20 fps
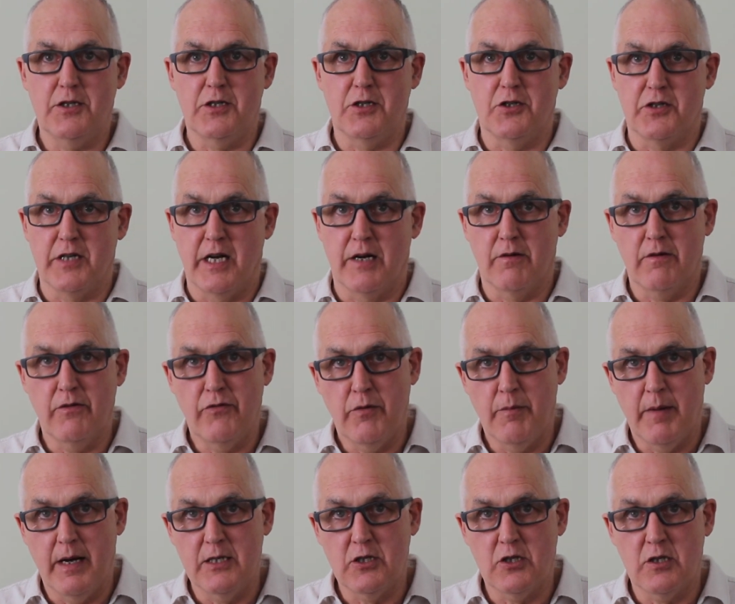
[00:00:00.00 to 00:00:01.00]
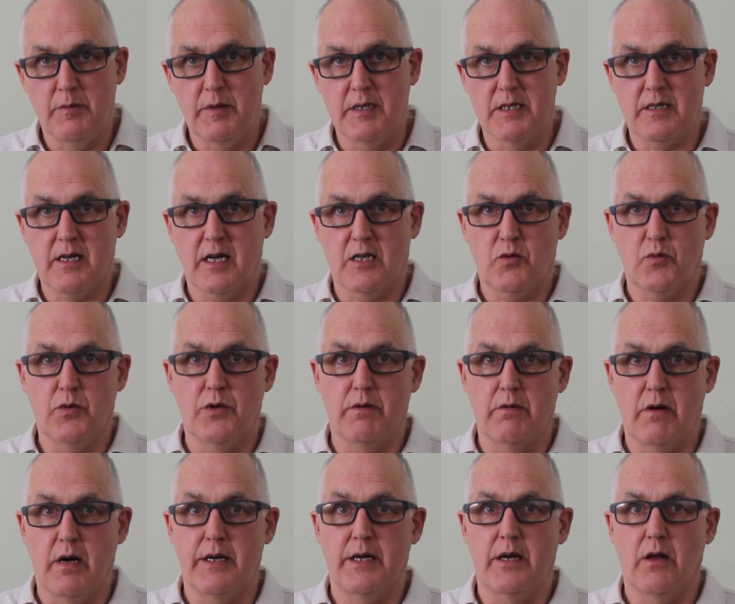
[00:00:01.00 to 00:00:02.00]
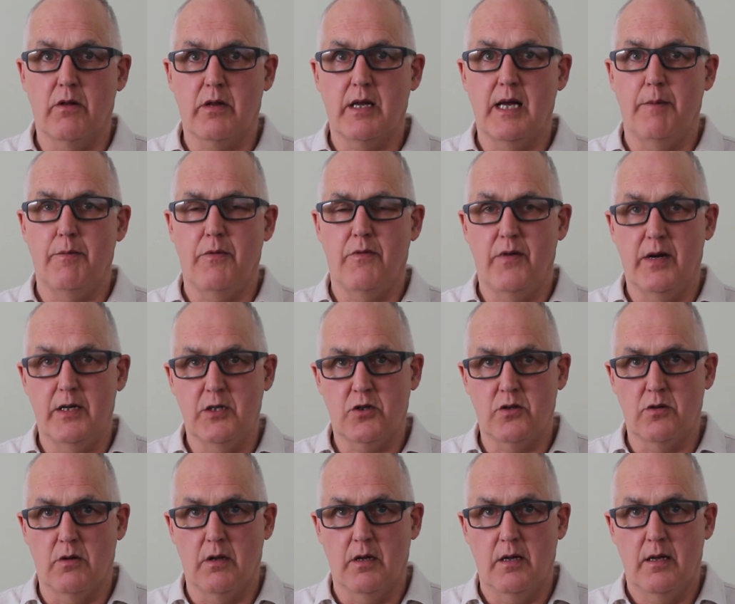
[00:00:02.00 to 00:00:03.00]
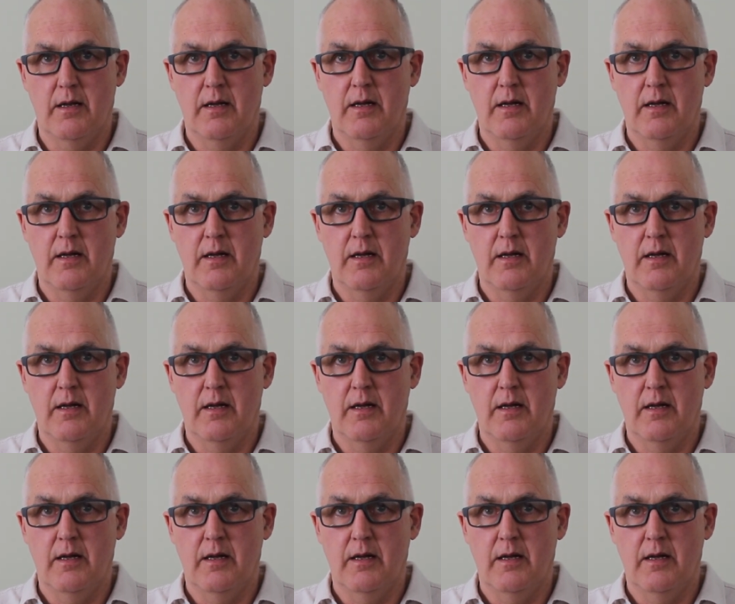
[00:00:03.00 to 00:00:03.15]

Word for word: just general information to be discussed with your own healthcare professional.